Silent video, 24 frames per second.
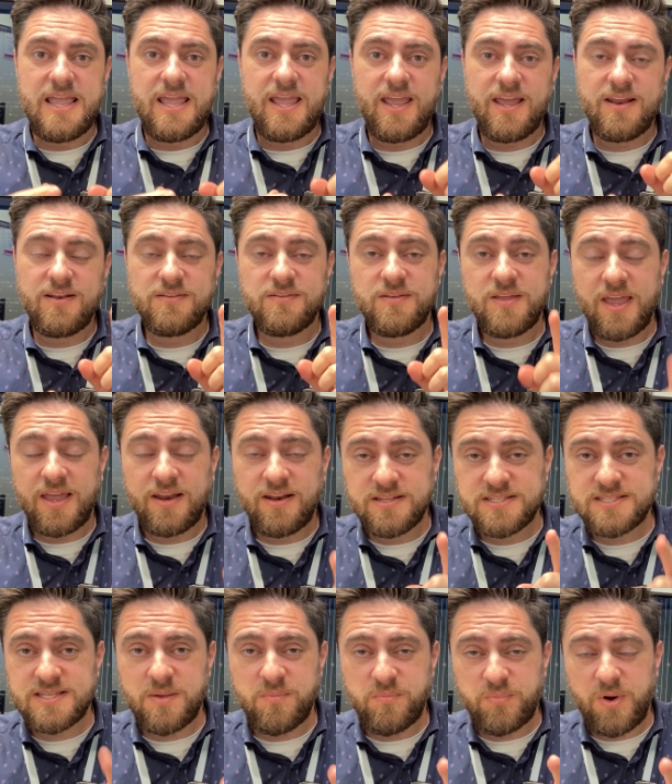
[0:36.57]
And
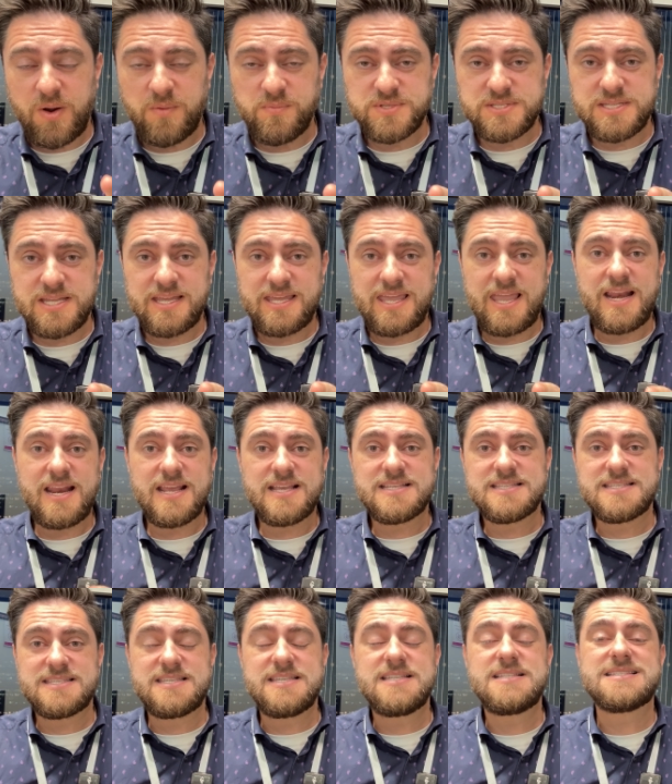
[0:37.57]
some prompts, they can
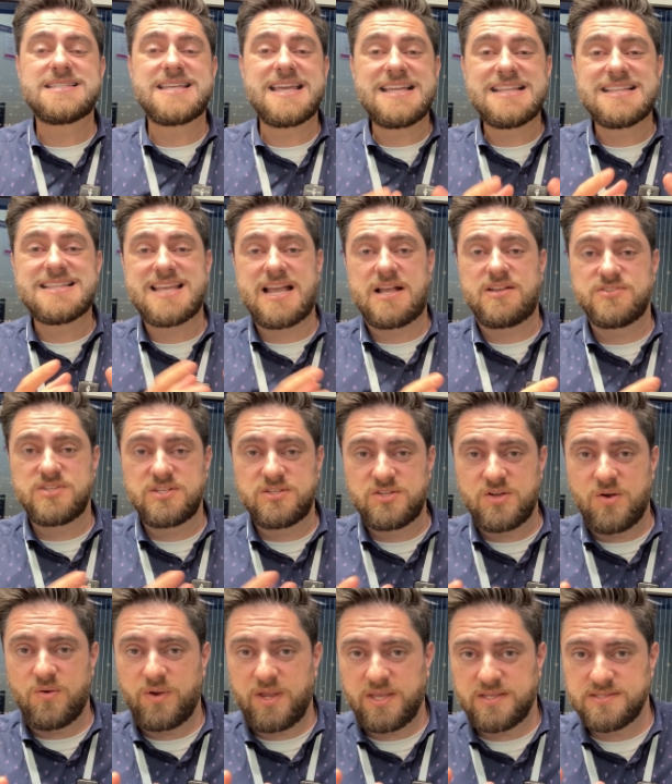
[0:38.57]
exceed 10,000
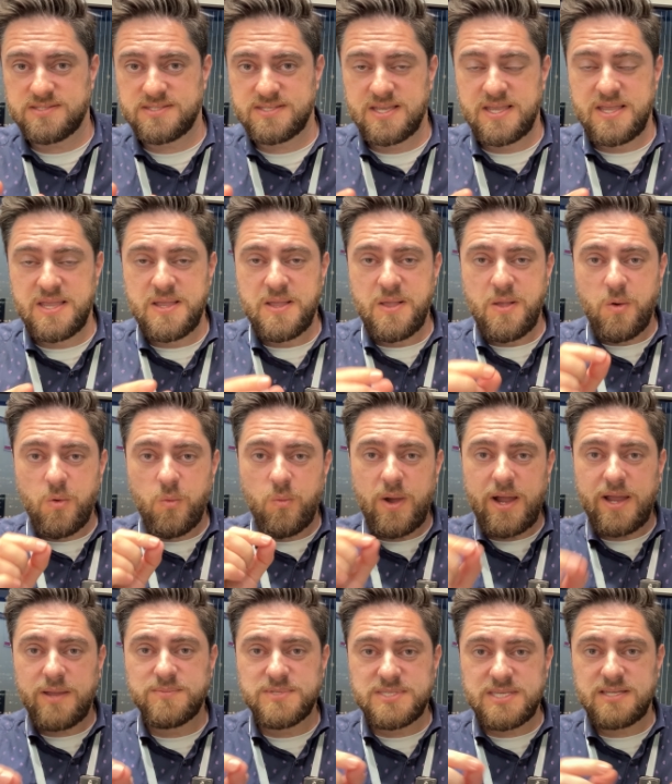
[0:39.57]
tokens.
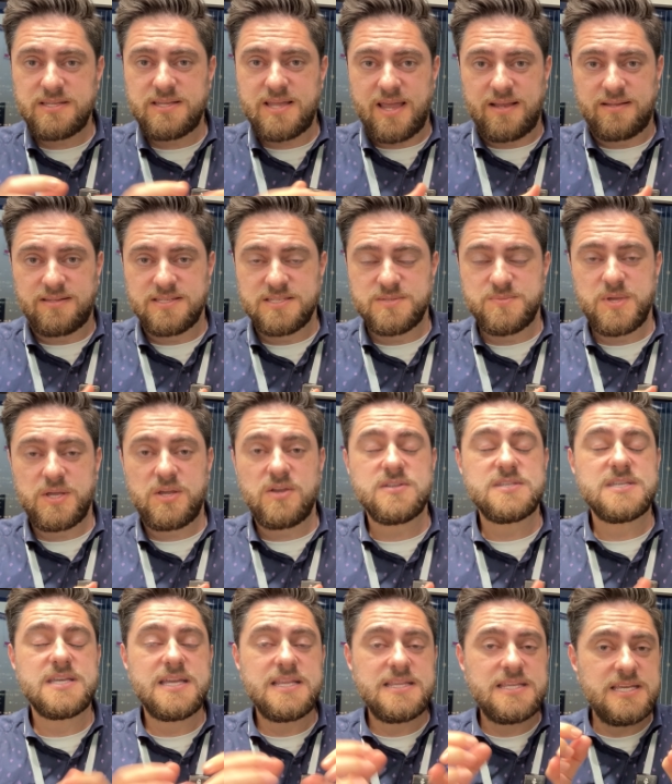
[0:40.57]
Why I'm saying that is
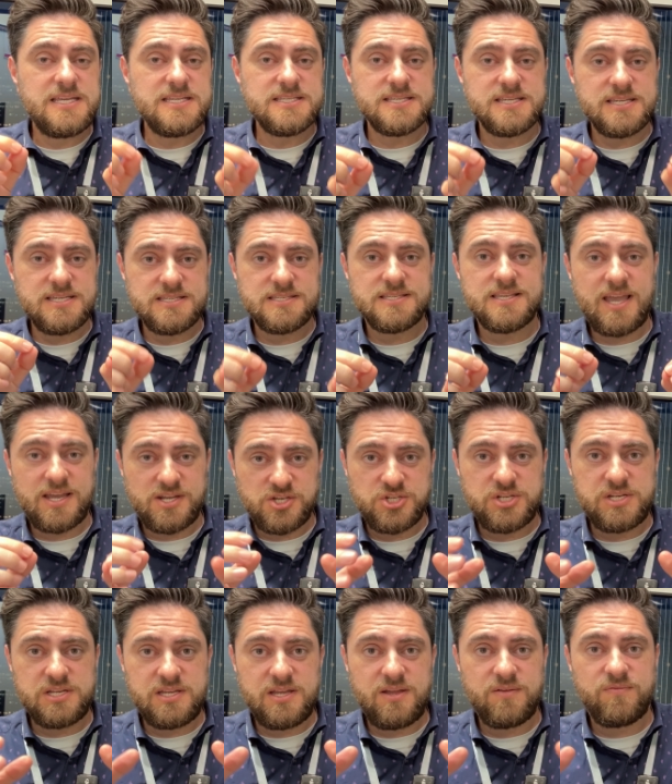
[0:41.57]
because this is
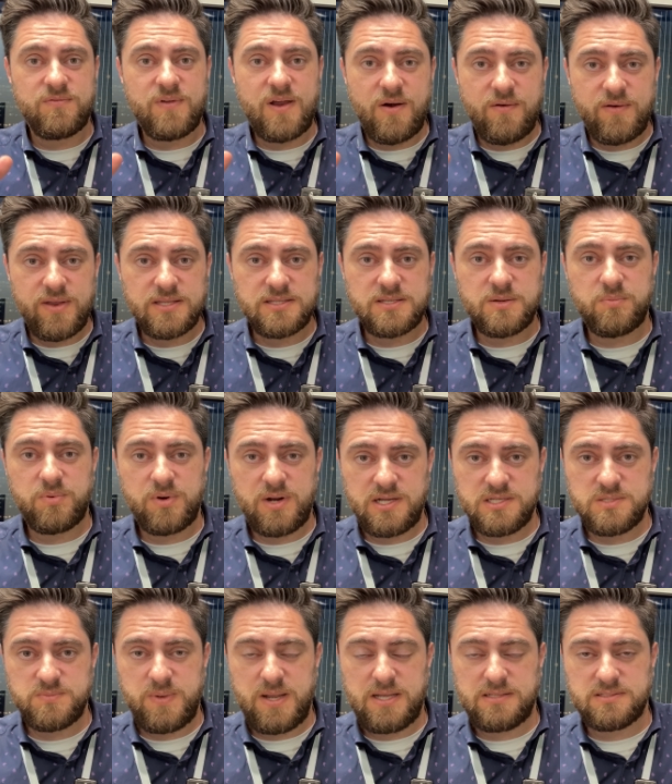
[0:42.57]
actually a very
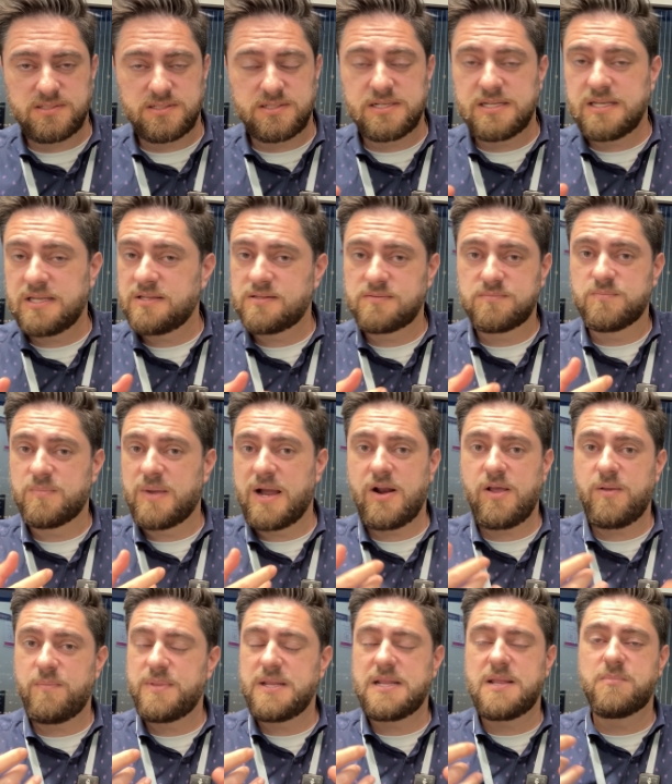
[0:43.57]
enterprise pattern. It might
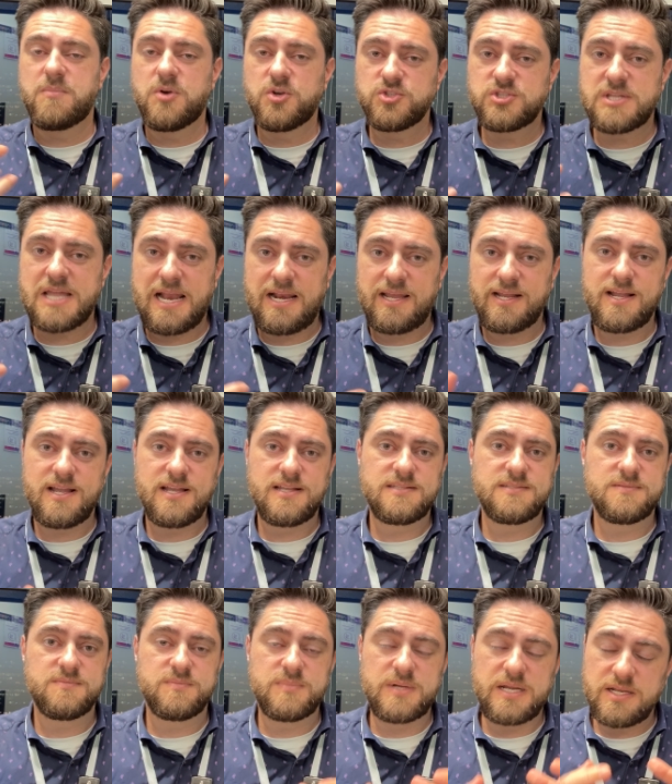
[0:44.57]
not be the most
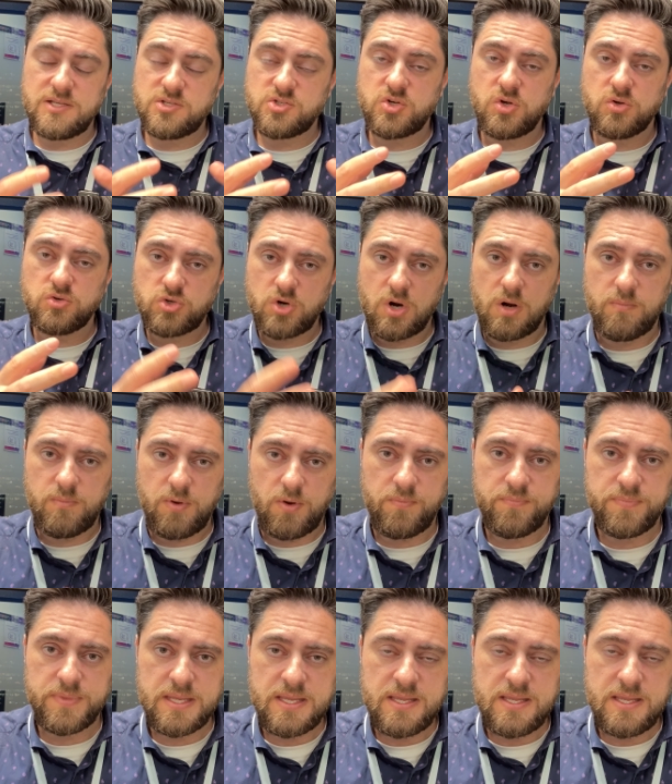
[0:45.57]
elegant, but it's controllable.